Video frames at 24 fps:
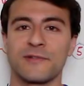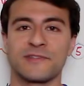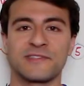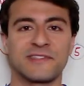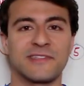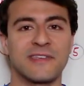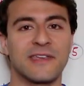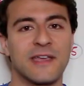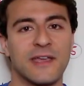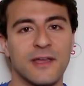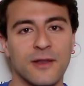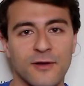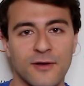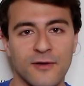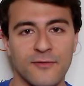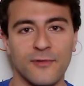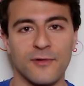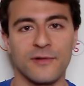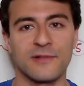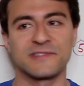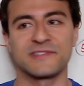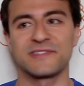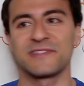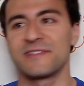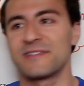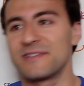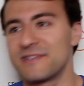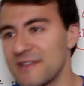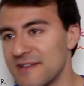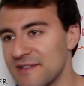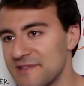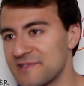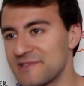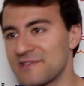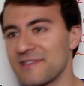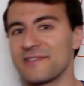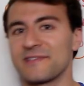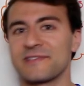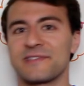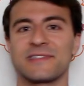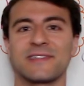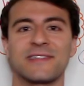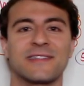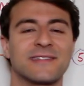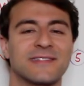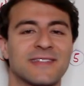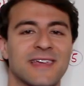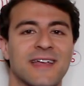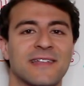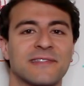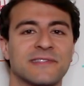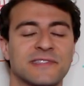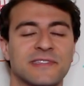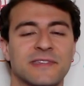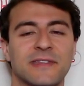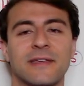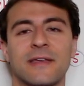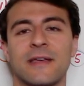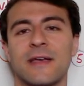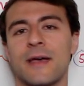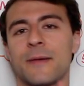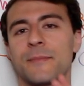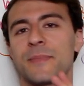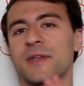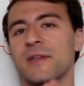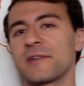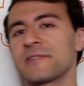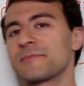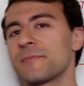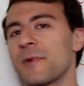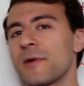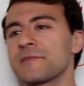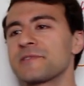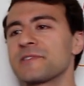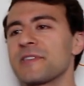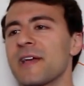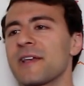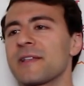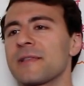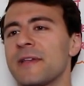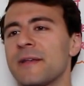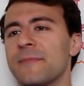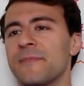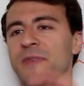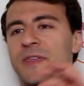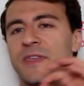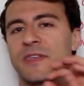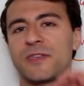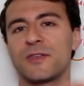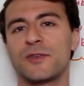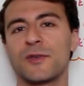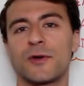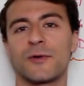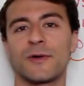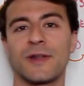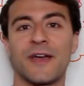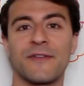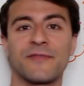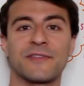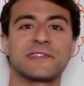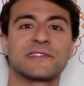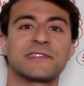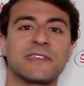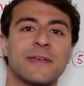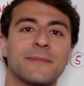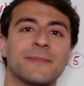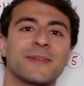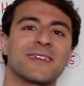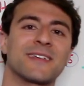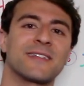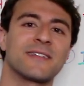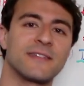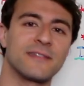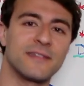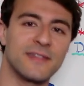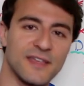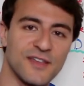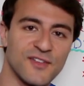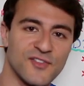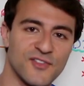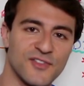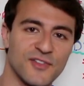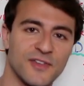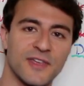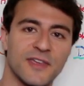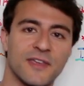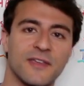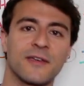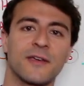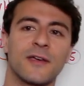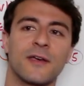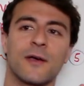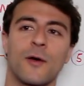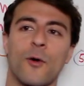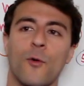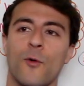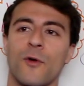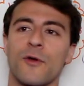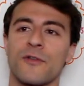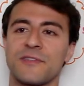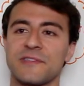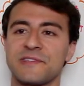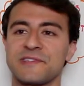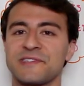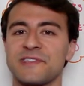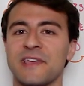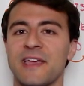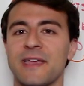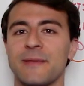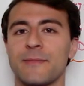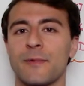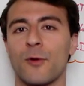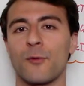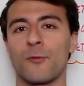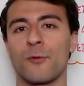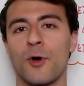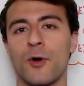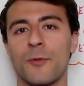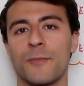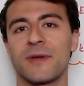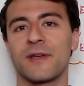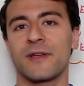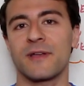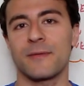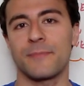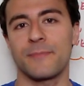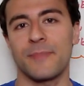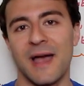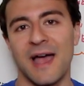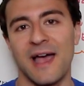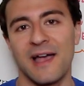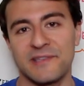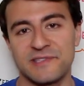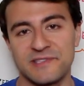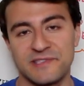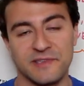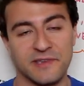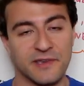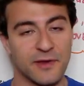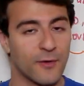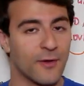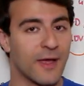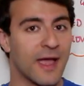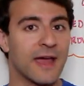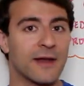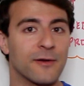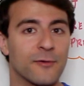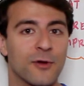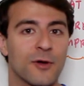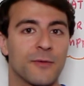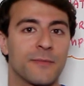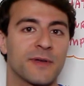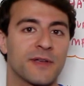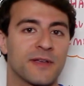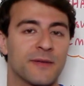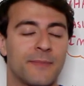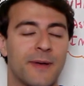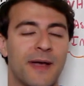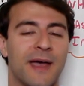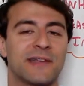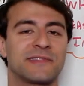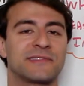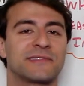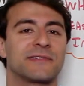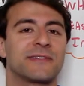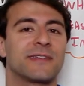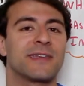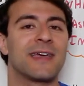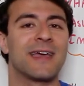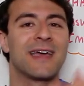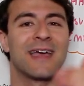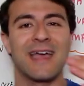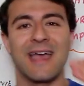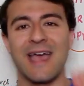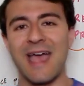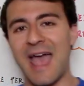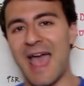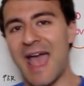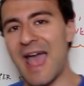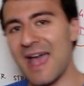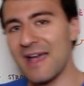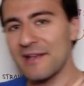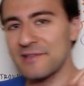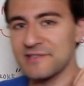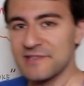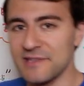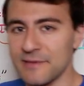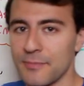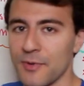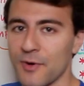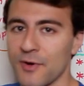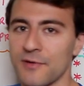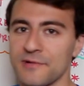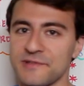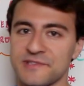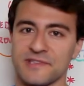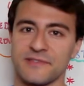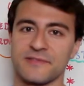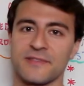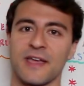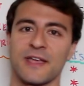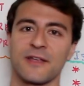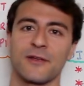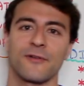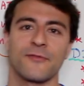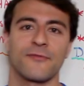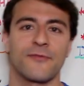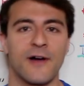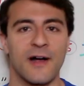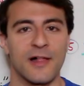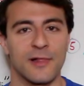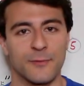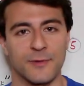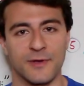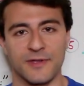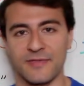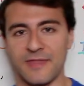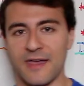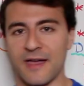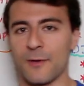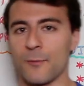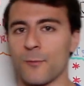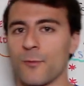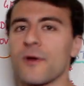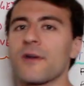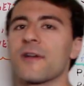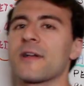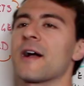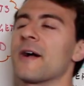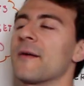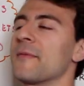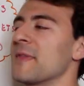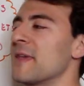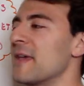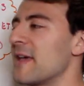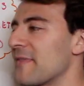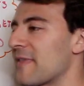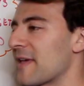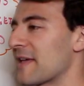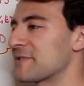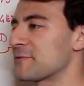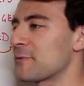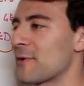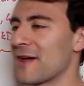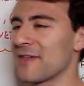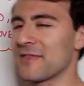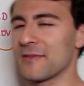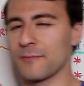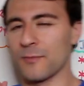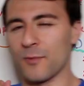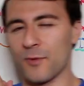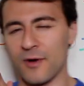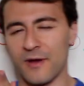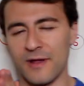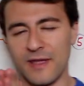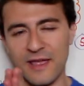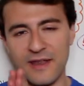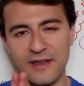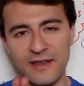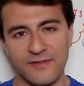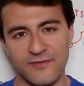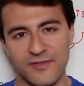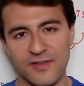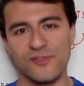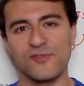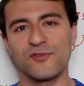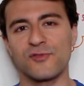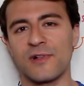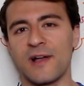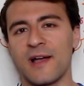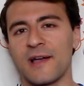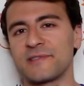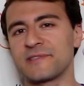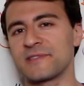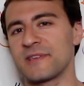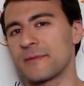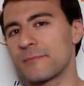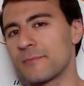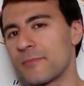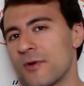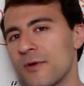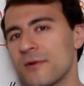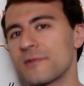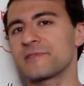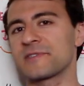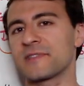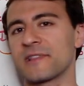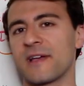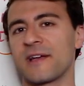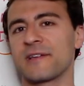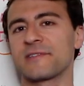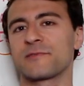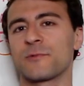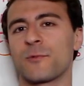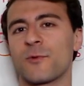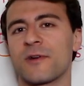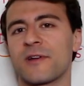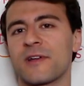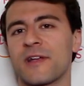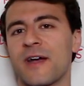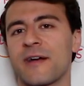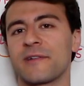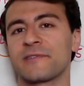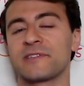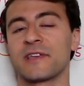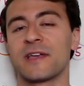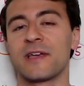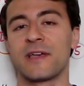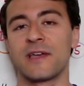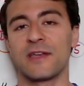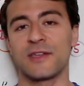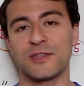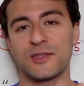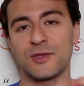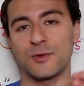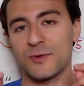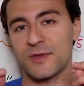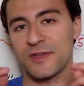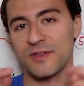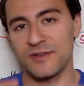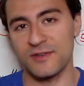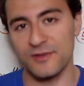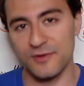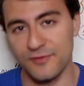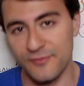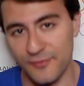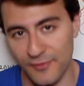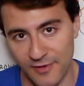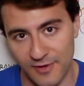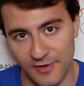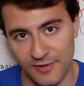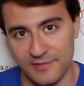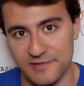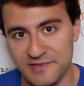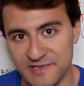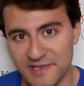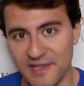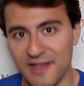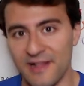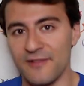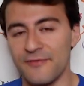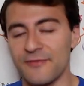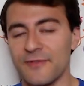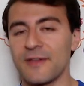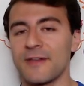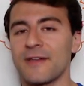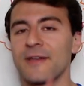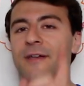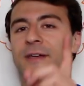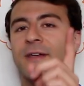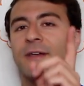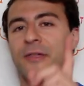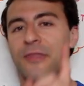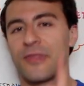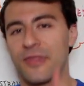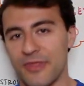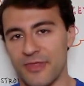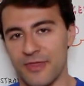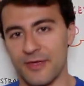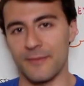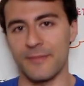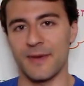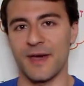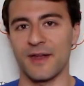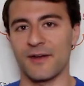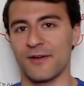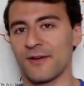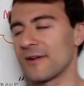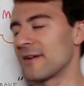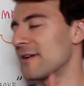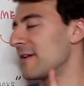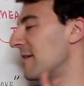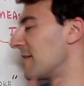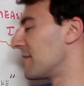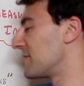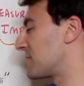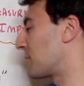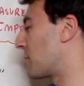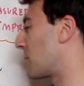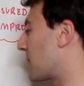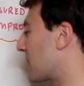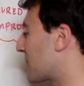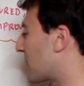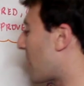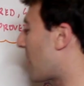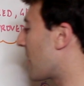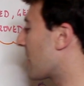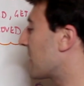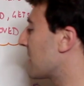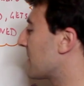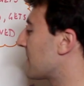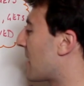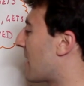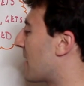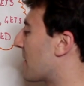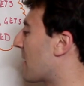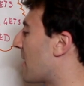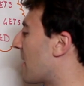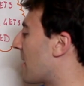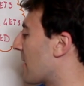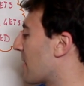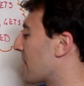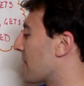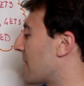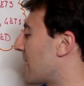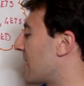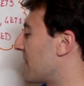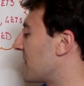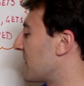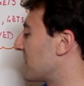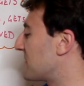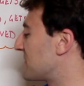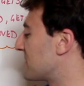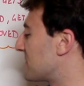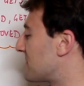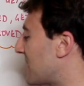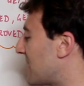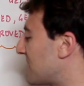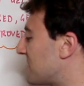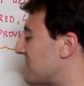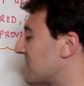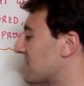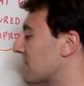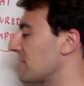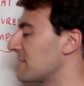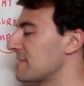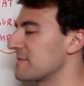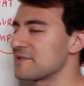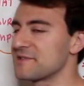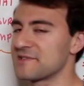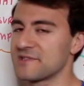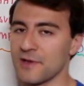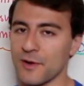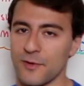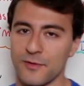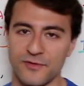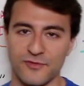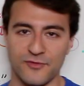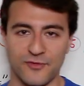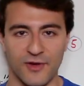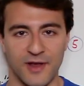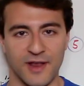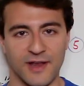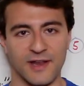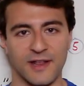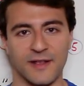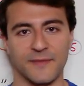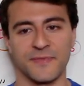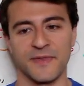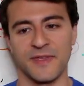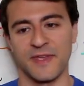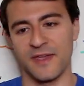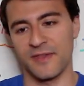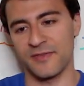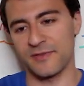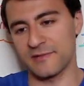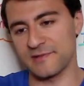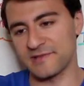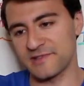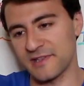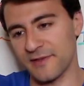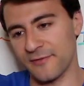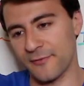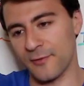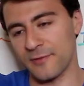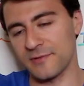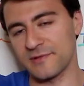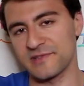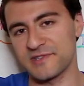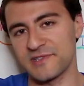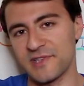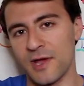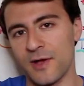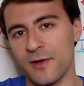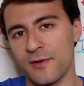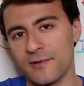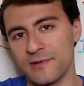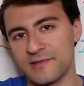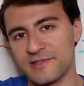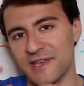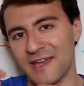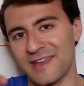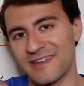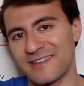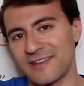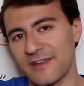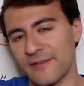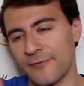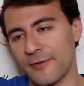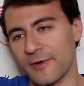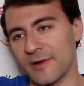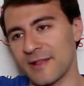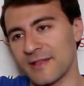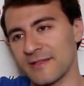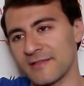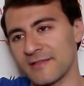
it's the intervals, the distance, the intensity, because most likely you don't have the same conditioning or the same aerobic capacity or anaerobic capacity as the person that you're following that workout. That's why the more individualized and personalized workouts you can do for yourself, the better. So when we're talking about heart rate, this is basically zone training. There's different zones at different